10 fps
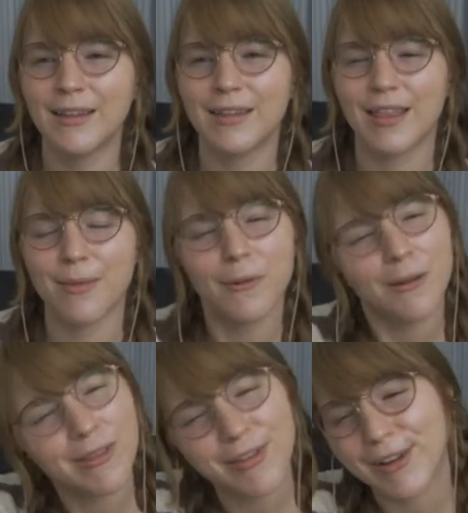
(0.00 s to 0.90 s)
That's pretty
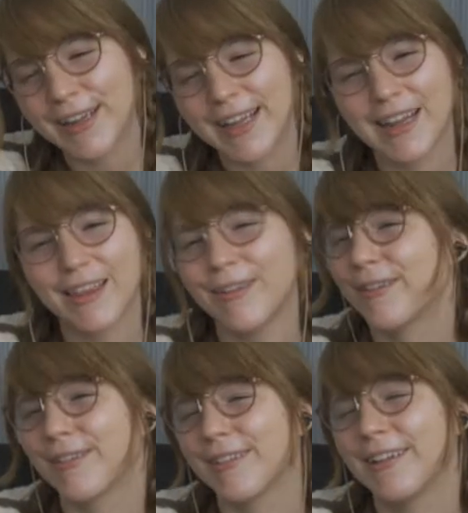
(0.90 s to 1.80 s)
much all I can
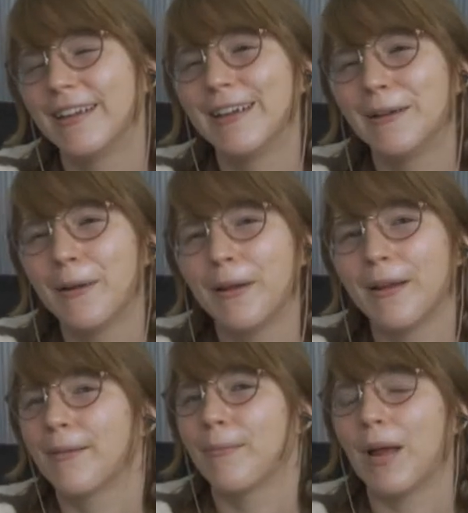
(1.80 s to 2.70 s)
do.
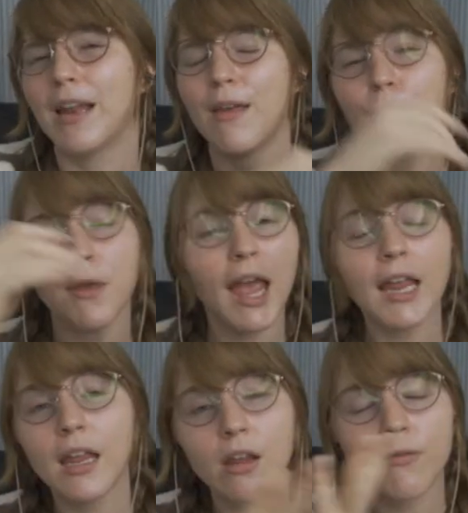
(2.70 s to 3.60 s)
But if you
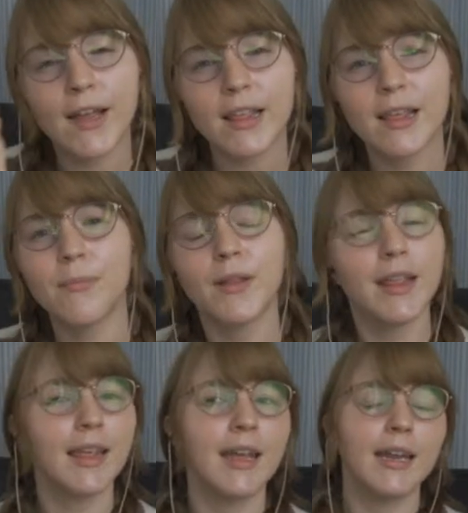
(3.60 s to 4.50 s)
can't get your vaccine,
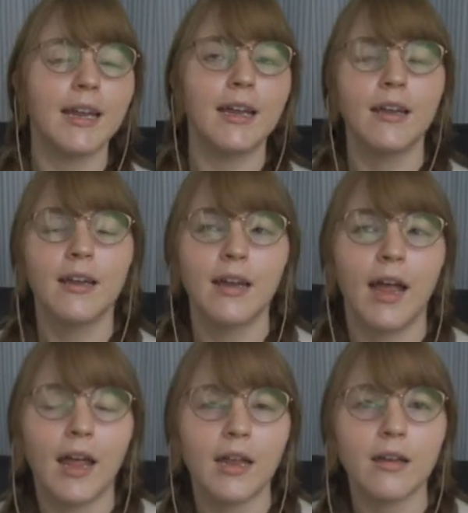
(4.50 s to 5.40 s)
please get it
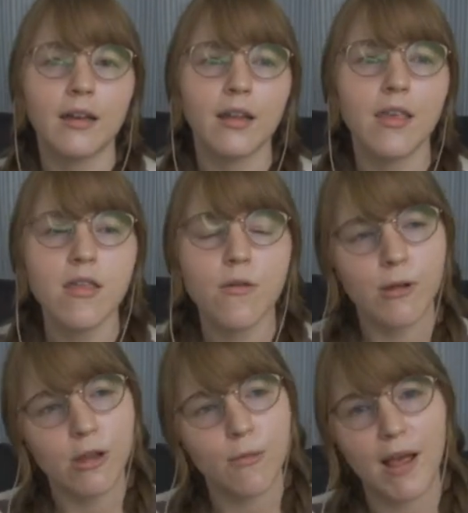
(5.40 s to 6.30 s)
and continue
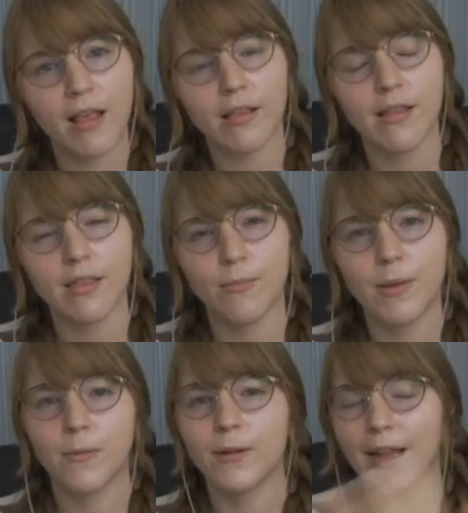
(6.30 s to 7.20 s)
wearing your mask until
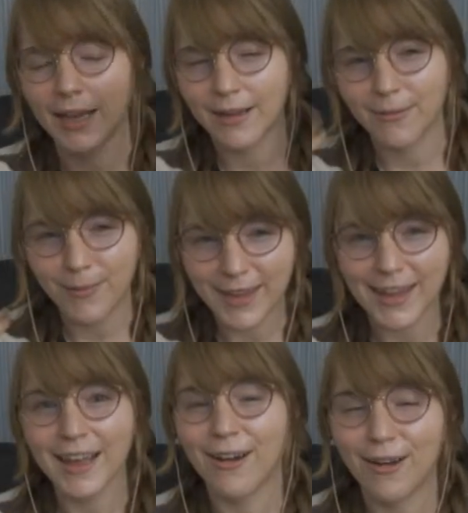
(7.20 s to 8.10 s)
people like
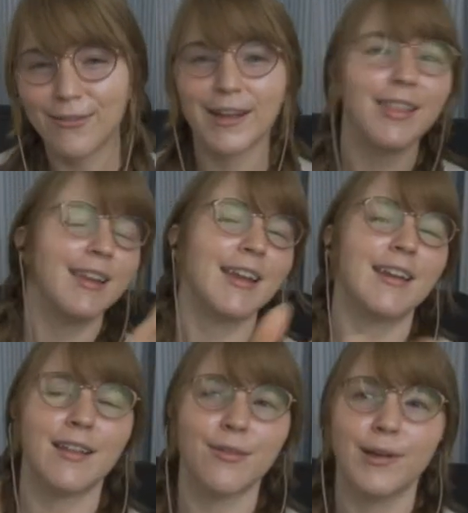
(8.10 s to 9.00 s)
me are
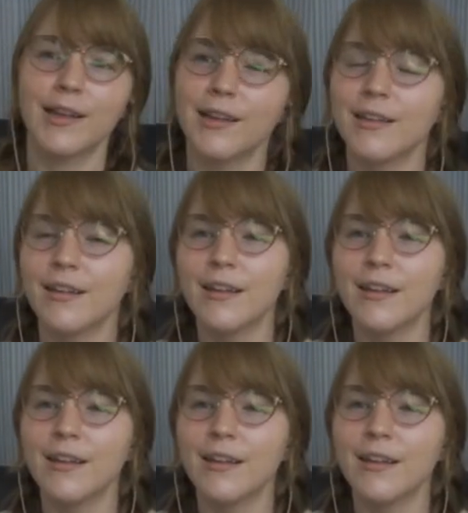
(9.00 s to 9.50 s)
vaccinated as well.